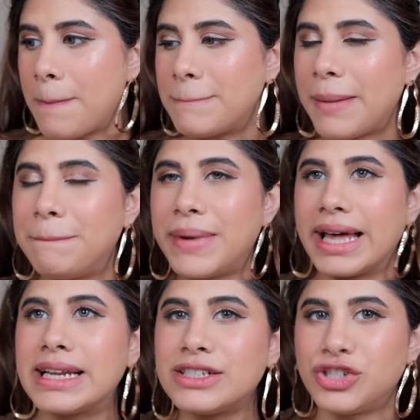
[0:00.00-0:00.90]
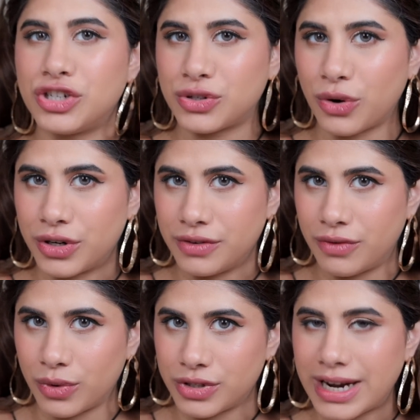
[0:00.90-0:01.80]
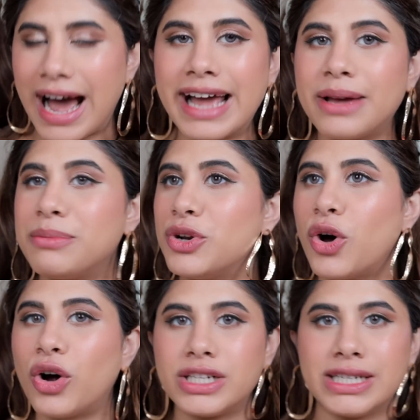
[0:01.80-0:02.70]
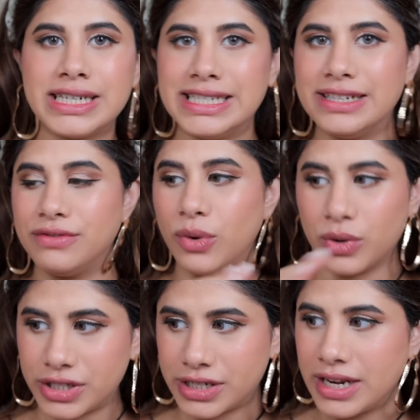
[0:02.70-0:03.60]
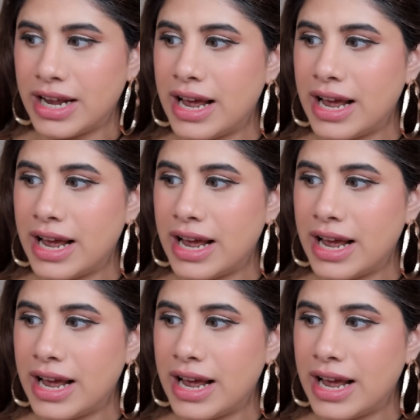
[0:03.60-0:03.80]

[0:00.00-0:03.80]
My parents just got divorced. I am not divorced.